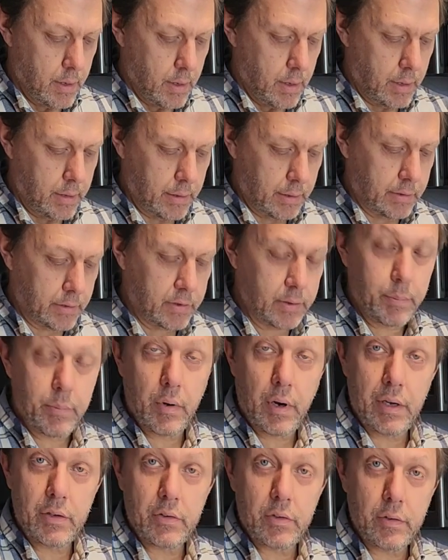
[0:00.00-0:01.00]
you can
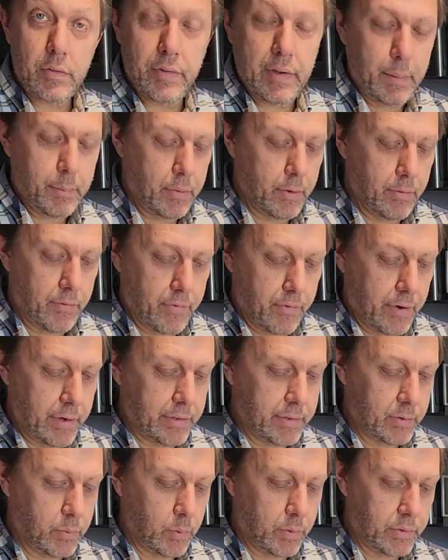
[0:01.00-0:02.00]
surprise your family and
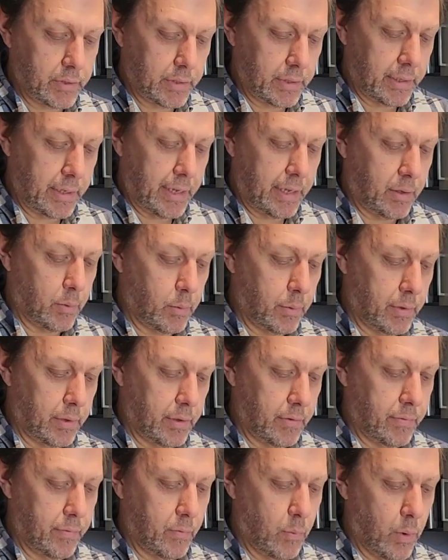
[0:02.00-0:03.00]
friends once again with
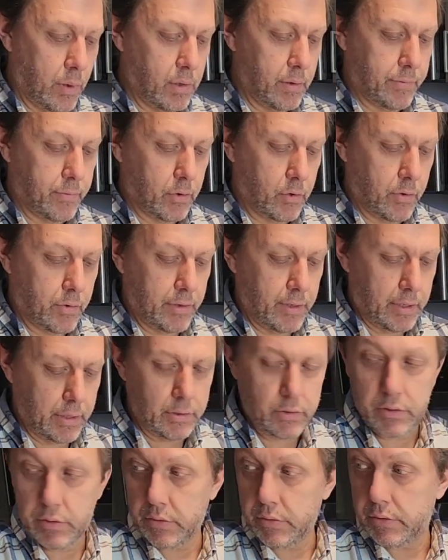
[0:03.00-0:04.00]
these wonderful
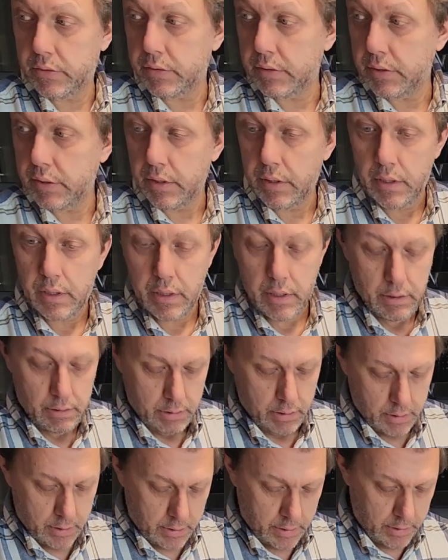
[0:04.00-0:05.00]
creations,
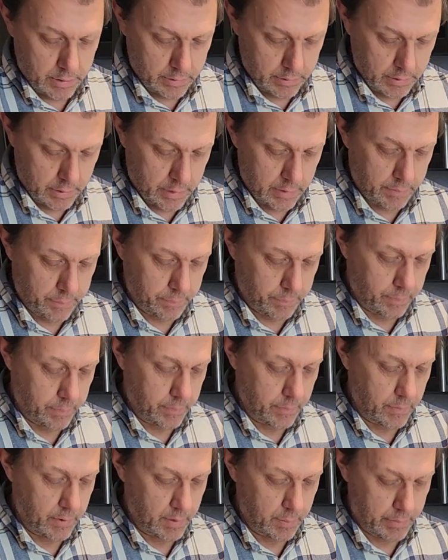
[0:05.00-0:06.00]
and
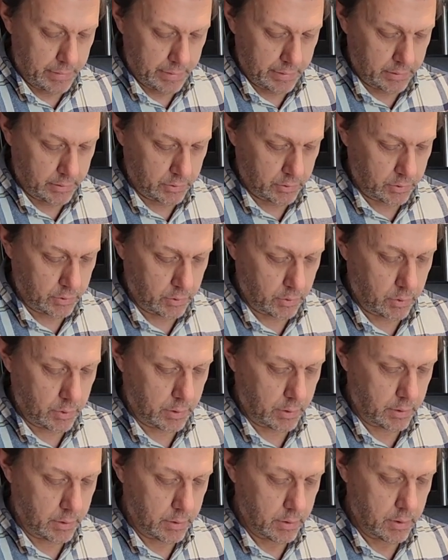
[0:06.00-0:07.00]
making
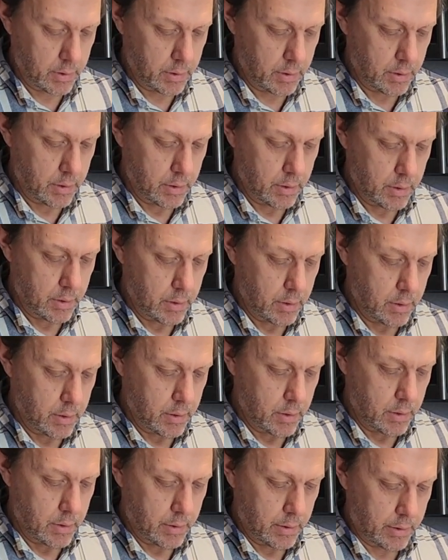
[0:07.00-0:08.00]
sure
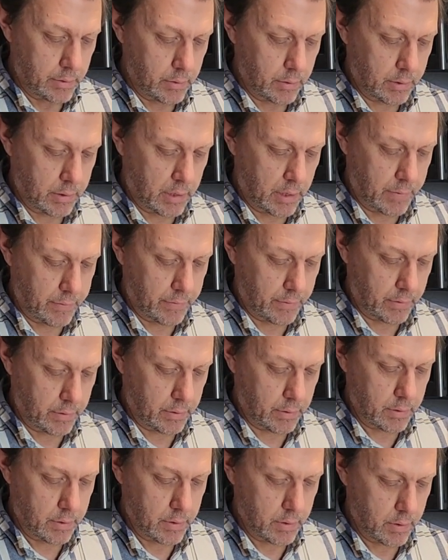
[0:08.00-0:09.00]
that you cover,
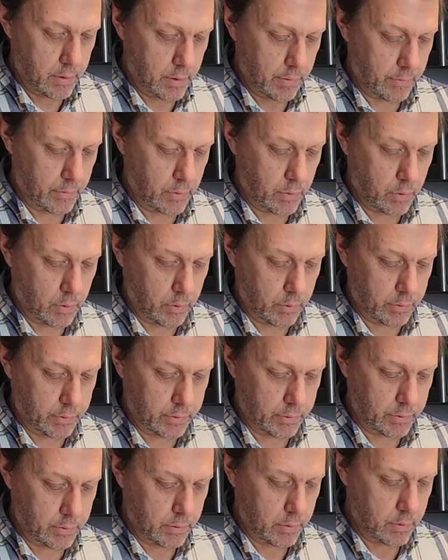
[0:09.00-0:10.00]
of
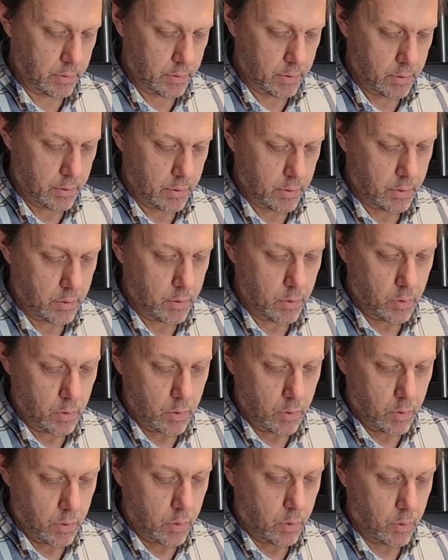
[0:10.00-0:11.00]
course,
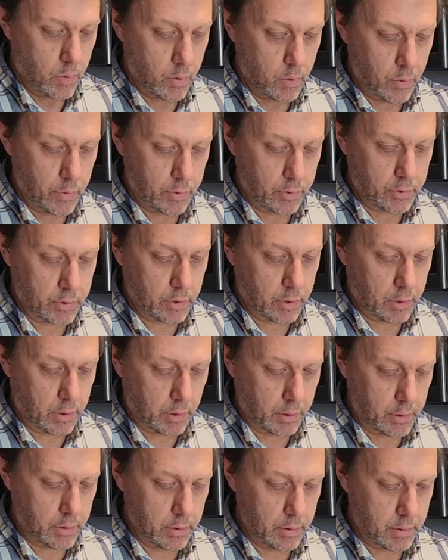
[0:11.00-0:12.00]
all the
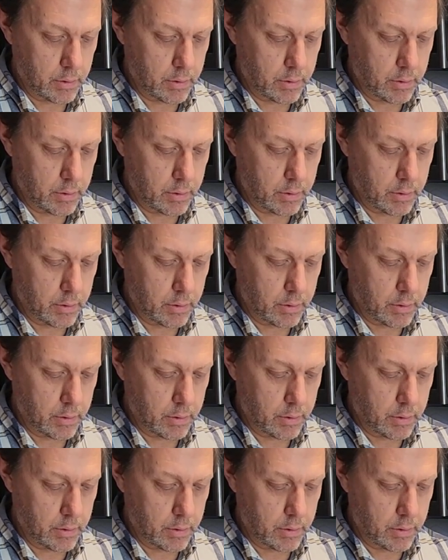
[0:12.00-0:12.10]
chocolate